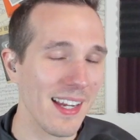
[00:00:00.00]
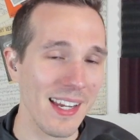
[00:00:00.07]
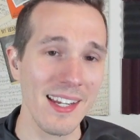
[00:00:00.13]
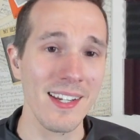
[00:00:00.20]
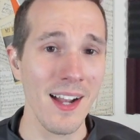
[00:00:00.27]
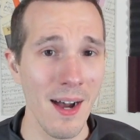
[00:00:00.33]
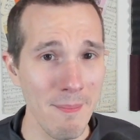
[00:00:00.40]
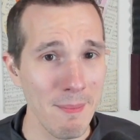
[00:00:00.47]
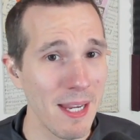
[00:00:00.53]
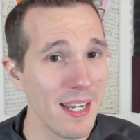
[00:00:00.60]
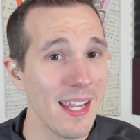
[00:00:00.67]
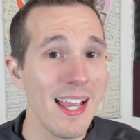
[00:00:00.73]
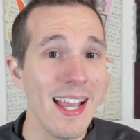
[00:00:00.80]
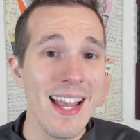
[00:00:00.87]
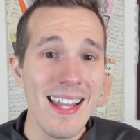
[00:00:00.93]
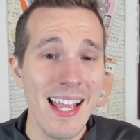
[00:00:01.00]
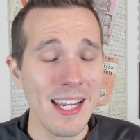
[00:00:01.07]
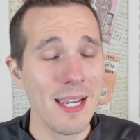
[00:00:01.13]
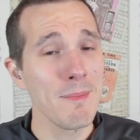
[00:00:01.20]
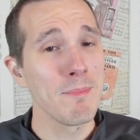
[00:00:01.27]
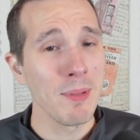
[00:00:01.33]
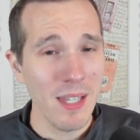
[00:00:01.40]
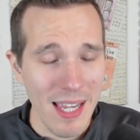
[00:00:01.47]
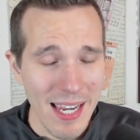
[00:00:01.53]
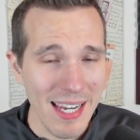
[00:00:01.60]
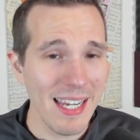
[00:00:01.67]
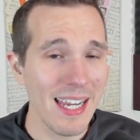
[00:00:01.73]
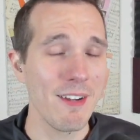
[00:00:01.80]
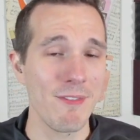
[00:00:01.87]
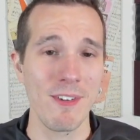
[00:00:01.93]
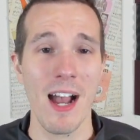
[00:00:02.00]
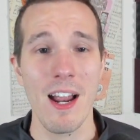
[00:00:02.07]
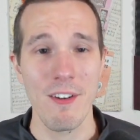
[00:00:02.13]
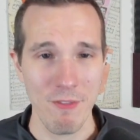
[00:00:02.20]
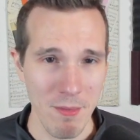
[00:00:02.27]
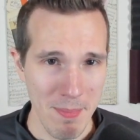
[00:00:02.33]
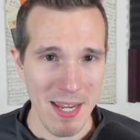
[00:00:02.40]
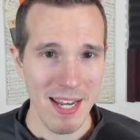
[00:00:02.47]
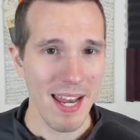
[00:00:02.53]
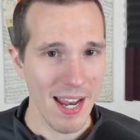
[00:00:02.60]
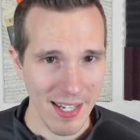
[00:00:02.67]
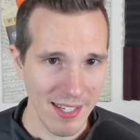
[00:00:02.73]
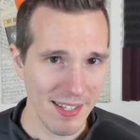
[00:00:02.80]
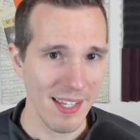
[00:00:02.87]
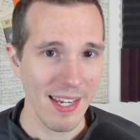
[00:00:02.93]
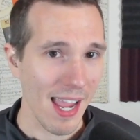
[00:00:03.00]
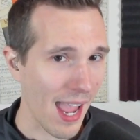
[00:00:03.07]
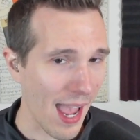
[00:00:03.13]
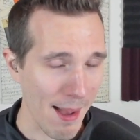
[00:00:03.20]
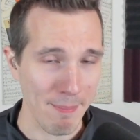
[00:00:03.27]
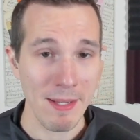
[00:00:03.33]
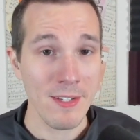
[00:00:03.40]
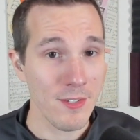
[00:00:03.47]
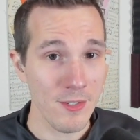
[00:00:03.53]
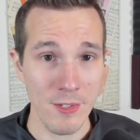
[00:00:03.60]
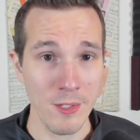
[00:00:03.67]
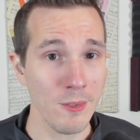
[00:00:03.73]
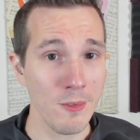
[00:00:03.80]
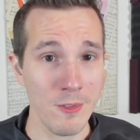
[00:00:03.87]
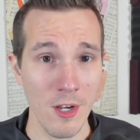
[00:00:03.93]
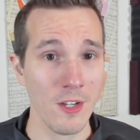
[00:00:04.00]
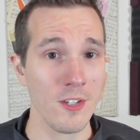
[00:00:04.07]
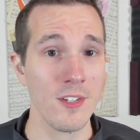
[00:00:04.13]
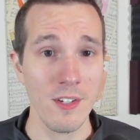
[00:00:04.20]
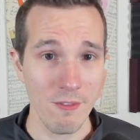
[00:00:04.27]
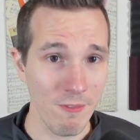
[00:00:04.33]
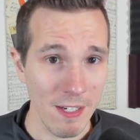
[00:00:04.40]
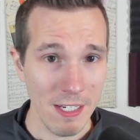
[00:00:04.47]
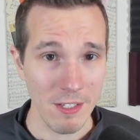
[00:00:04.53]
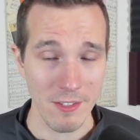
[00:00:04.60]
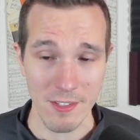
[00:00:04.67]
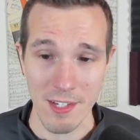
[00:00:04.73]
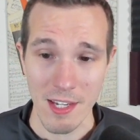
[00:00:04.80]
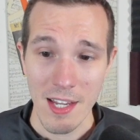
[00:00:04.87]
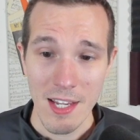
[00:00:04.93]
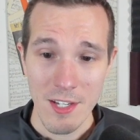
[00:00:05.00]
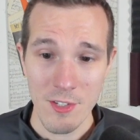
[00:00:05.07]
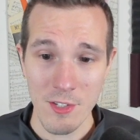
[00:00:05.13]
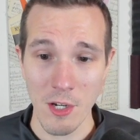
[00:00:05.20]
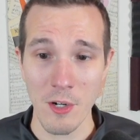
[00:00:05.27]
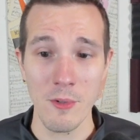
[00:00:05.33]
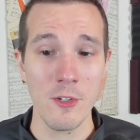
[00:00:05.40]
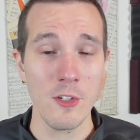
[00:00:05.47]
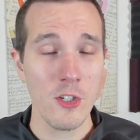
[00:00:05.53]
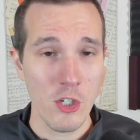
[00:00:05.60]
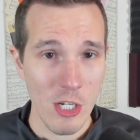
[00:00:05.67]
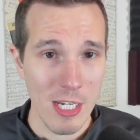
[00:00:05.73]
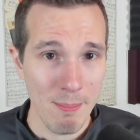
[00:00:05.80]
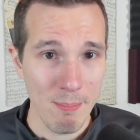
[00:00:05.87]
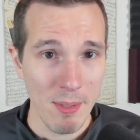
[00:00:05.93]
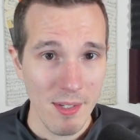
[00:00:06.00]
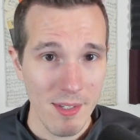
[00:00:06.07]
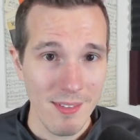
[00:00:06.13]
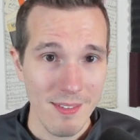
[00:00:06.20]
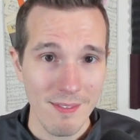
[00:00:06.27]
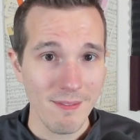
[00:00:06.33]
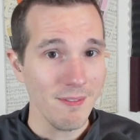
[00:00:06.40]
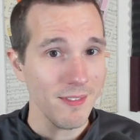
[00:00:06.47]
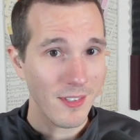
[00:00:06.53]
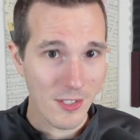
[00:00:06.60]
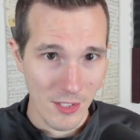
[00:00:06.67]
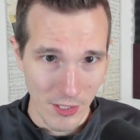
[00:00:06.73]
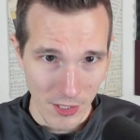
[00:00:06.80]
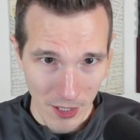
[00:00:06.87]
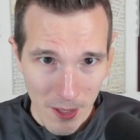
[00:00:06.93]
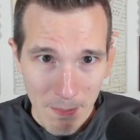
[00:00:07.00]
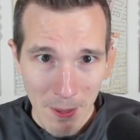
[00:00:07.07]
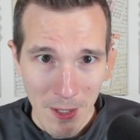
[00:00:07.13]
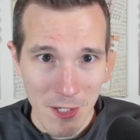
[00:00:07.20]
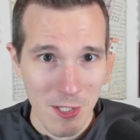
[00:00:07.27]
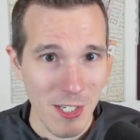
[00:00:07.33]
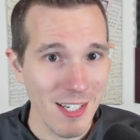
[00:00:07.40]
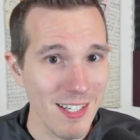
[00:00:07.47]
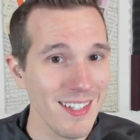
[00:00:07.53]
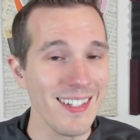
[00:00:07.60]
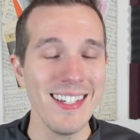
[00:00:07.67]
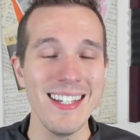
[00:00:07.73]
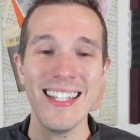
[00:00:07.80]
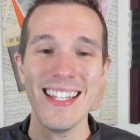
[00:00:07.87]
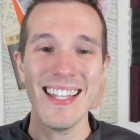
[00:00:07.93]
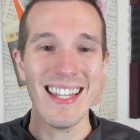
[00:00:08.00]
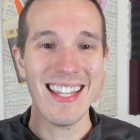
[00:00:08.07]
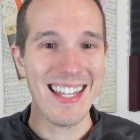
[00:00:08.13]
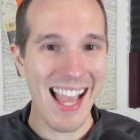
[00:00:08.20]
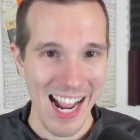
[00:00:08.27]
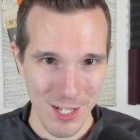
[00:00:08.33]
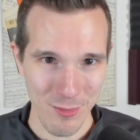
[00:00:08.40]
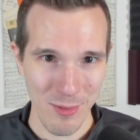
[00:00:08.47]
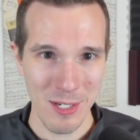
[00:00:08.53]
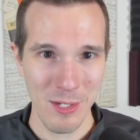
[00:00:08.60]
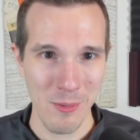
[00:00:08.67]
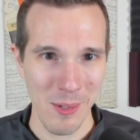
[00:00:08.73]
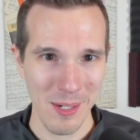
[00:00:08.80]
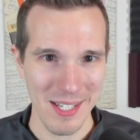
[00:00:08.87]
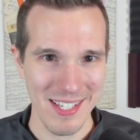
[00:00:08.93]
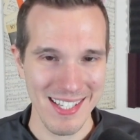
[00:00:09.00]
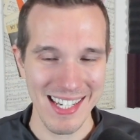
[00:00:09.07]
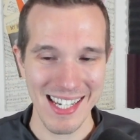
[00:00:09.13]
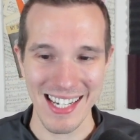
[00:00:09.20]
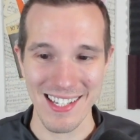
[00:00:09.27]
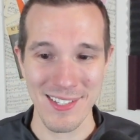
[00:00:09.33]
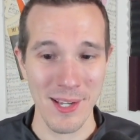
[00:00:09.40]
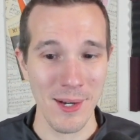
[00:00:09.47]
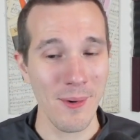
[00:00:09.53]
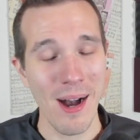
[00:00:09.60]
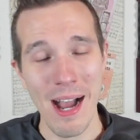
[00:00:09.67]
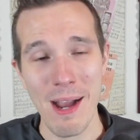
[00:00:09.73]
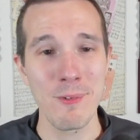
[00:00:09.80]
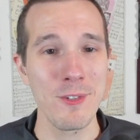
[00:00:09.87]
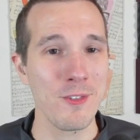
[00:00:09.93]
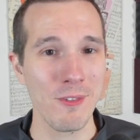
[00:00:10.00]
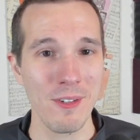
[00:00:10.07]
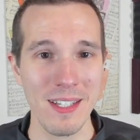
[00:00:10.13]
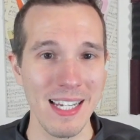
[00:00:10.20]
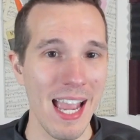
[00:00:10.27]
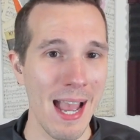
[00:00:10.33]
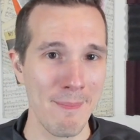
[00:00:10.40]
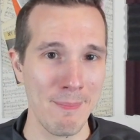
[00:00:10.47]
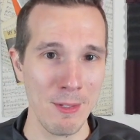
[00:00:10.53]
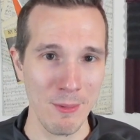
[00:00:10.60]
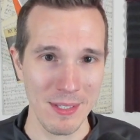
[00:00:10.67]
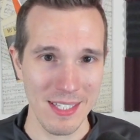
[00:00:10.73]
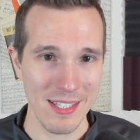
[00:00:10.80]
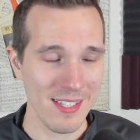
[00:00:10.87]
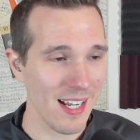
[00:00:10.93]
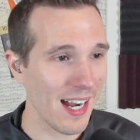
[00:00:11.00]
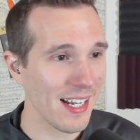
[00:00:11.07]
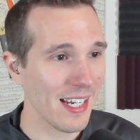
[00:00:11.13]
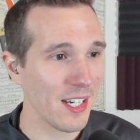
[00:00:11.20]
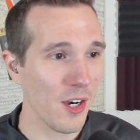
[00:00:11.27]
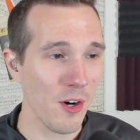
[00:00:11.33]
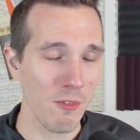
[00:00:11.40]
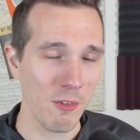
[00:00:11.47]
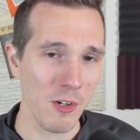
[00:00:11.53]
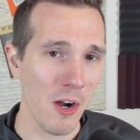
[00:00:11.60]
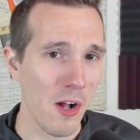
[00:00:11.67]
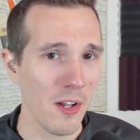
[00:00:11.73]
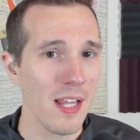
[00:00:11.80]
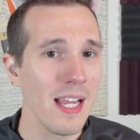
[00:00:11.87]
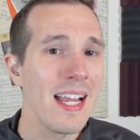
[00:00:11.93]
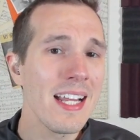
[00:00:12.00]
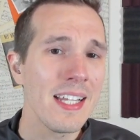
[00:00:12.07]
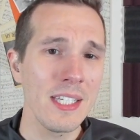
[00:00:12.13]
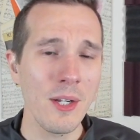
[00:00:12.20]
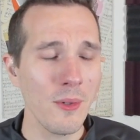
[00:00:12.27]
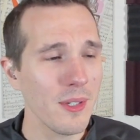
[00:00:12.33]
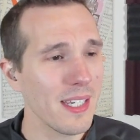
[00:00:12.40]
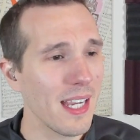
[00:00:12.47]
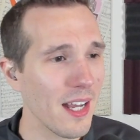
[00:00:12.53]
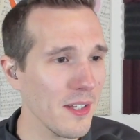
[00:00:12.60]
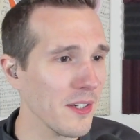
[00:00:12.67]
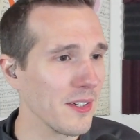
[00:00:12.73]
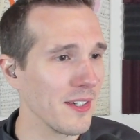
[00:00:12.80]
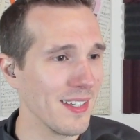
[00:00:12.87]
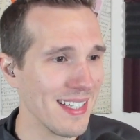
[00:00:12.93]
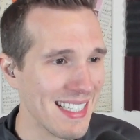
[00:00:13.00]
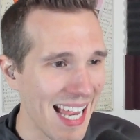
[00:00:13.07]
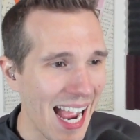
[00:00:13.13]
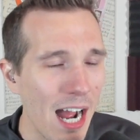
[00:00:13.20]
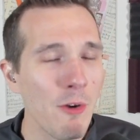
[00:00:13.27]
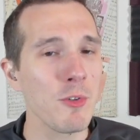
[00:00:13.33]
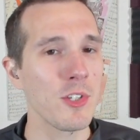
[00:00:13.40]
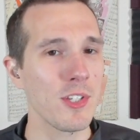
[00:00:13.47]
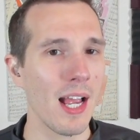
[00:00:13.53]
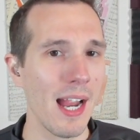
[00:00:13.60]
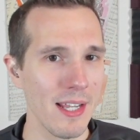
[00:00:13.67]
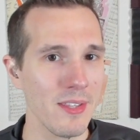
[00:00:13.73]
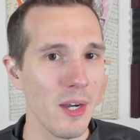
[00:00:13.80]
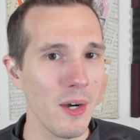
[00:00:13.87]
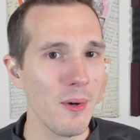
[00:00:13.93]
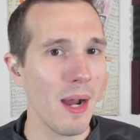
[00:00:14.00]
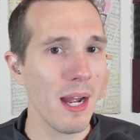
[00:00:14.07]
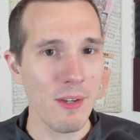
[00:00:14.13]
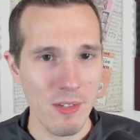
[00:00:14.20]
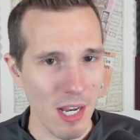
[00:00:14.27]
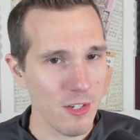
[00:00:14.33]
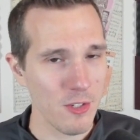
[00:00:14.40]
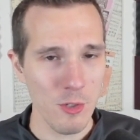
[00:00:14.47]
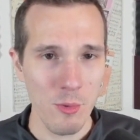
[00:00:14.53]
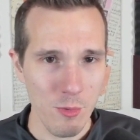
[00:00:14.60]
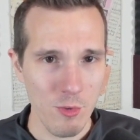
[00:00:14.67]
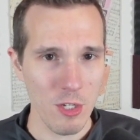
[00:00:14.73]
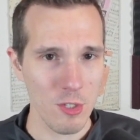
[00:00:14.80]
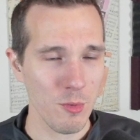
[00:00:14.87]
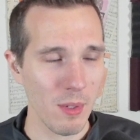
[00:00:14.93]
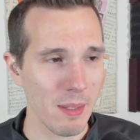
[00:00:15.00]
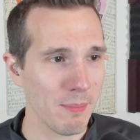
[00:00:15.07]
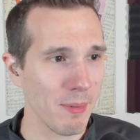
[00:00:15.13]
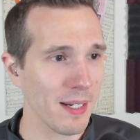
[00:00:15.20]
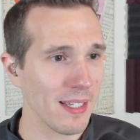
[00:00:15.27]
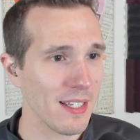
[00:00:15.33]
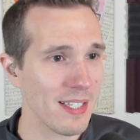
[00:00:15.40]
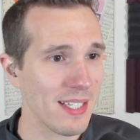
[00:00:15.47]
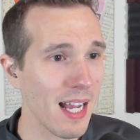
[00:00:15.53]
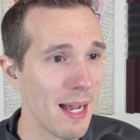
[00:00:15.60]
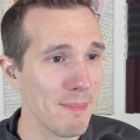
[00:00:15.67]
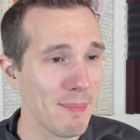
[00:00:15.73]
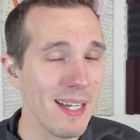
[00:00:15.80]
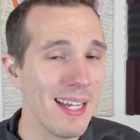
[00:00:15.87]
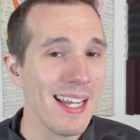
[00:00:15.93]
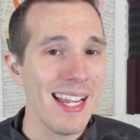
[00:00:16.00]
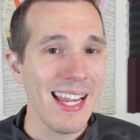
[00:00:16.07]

that can come in, that can play if God forbid anything happens to Justin Fields. So cheap, good person. That's what you want to see. So I was really happy with the signing overall. The only other downside, though, I do just want to bring this up.